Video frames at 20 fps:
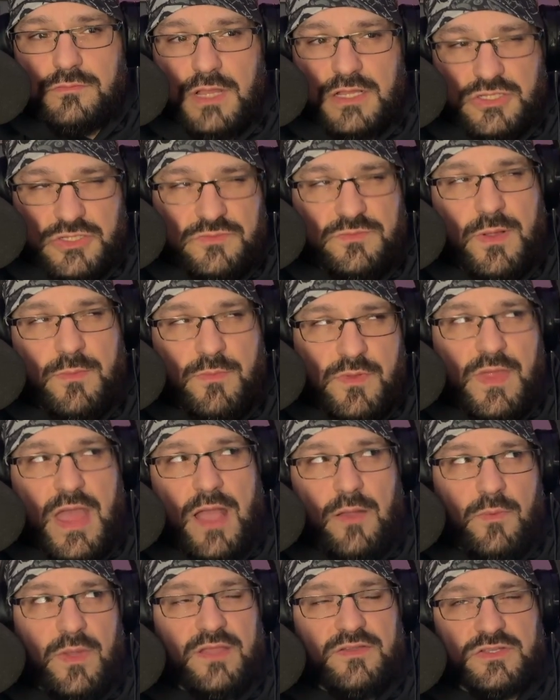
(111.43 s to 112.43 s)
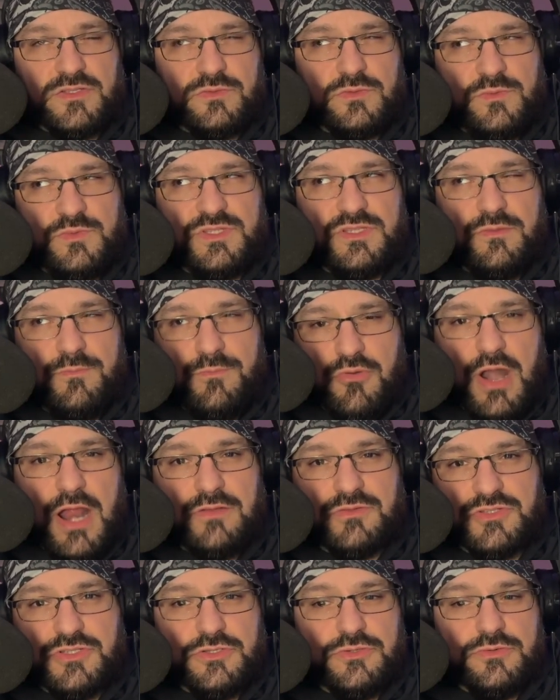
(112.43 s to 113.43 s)
I just remember that wave because he was in the
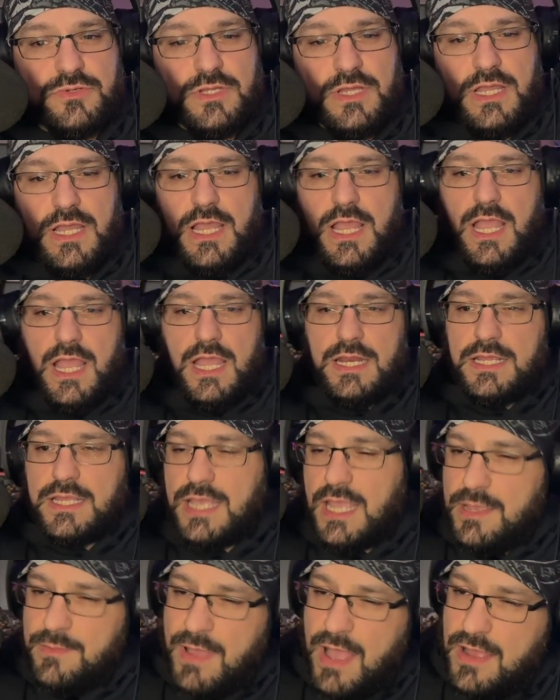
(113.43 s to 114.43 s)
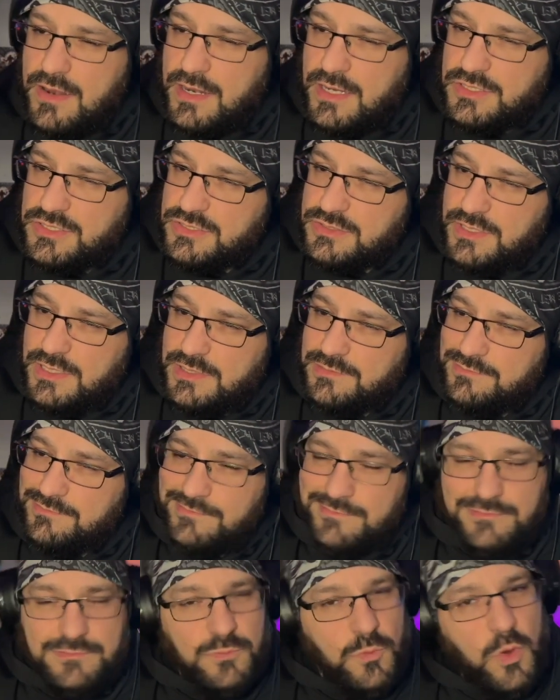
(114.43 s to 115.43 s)
brown suit. And it came out, and I just, like,
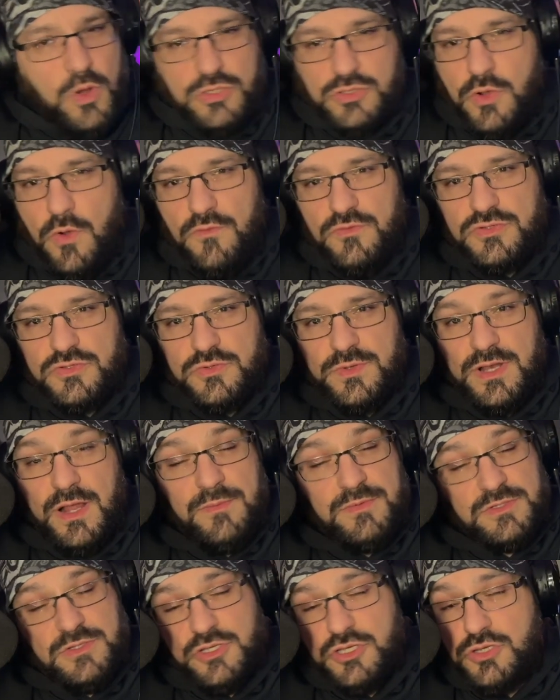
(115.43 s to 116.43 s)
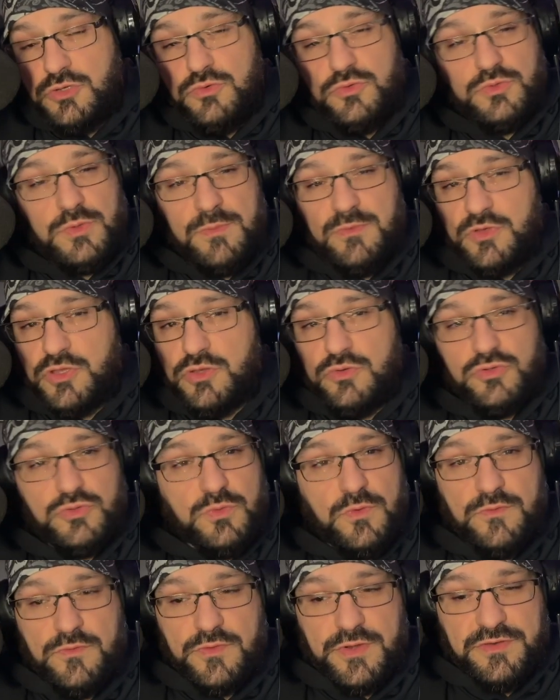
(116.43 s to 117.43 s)
walked over to it. And I was a huge
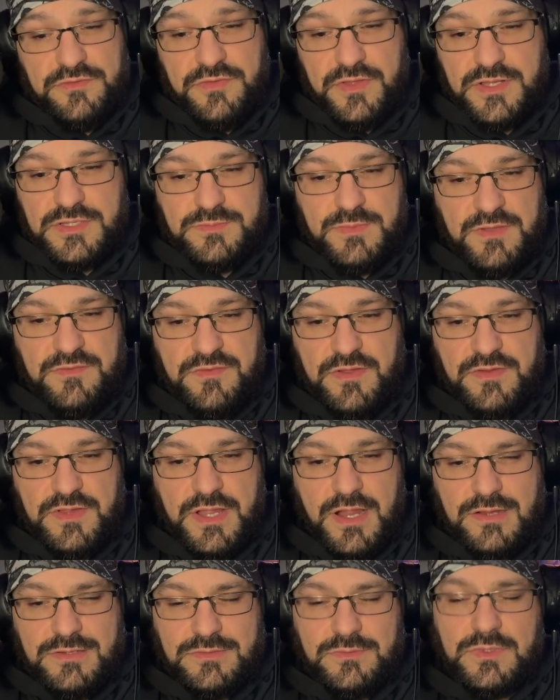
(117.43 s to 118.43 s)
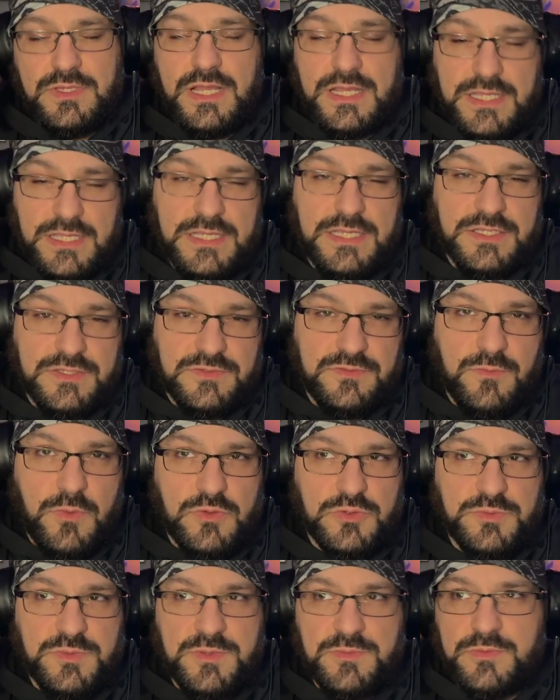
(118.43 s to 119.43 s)
Wolverine fan. He's my favorite character, but like he is for
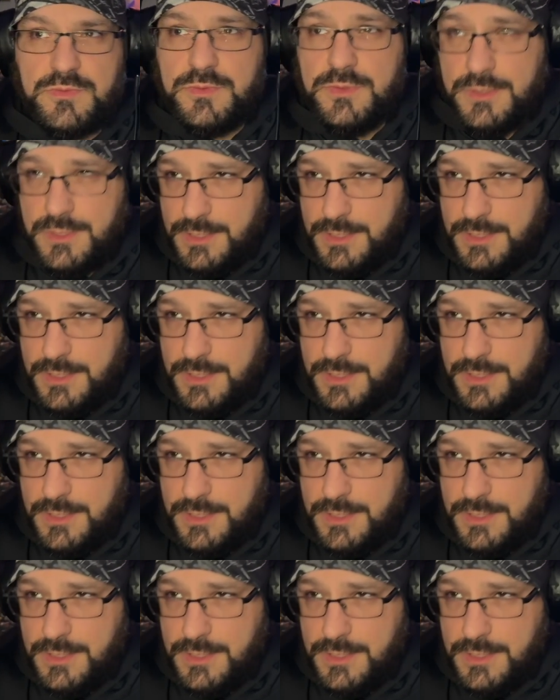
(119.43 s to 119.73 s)
most people.